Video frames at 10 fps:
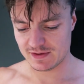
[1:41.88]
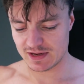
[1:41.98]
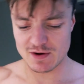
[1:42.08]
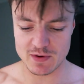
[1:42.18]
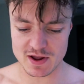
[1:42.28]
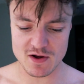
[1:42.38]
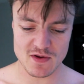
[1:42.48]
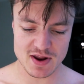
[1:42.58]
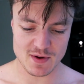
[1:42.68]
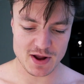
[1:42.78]
There we go,
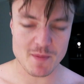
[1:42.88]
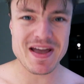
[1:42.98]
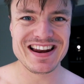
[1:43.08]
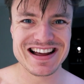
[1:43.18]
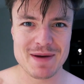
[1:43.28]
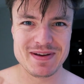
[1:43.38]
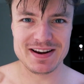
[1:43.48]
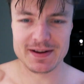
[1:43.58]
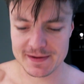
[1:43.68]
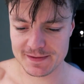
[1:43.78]
I'm in.
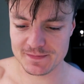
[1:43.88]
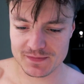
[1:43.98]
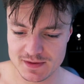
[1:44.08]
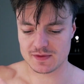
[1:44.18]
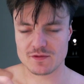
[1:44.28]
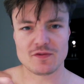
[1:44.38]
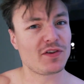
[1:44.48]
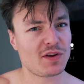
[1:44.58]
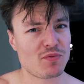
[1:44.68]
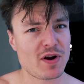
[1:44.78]

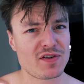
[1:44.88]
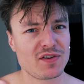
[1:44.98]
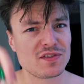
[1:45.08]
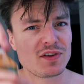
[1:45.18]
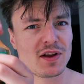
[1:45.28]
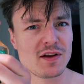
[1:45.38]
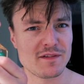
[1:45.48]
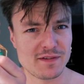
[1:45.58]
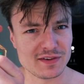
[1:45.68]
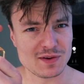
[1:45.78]
First
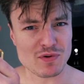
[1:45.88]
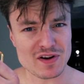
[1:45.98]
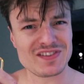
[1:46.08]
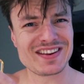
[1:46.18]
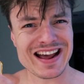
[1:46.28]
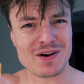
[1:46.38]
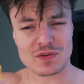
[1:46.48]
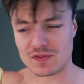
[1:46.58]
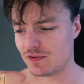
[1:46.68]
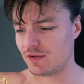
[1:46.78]
impressions count.